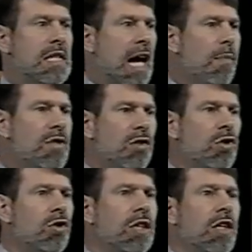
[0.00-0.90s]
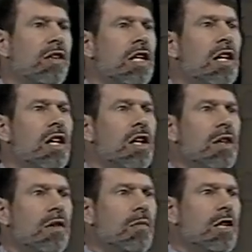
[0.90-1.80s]
absolutely that
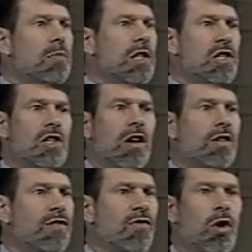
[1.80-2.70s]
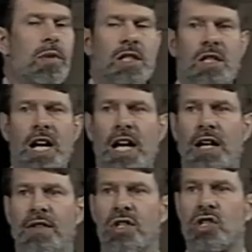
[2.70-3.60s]
there must be stars forming
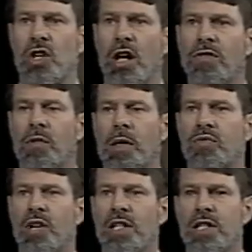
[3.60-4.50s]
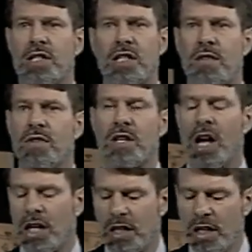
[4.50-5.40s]
today. The star-forming processes have
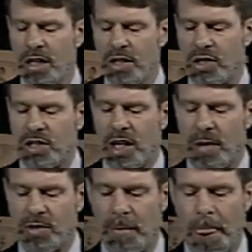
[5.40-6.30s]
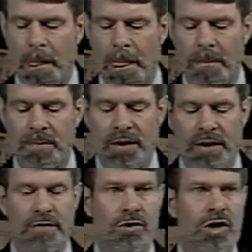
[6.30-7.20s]
not stopped.
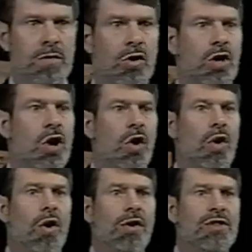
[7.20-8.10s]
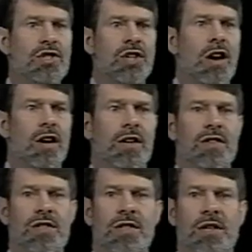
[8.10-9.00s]
Furthermore, all
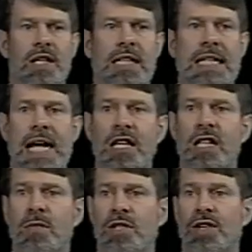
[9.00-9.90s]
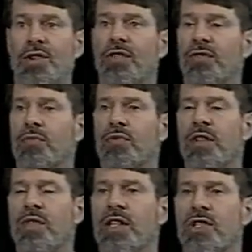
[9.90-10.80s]
stars gain their material from
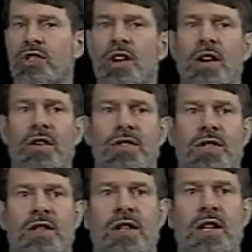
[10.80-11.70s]
previous stars.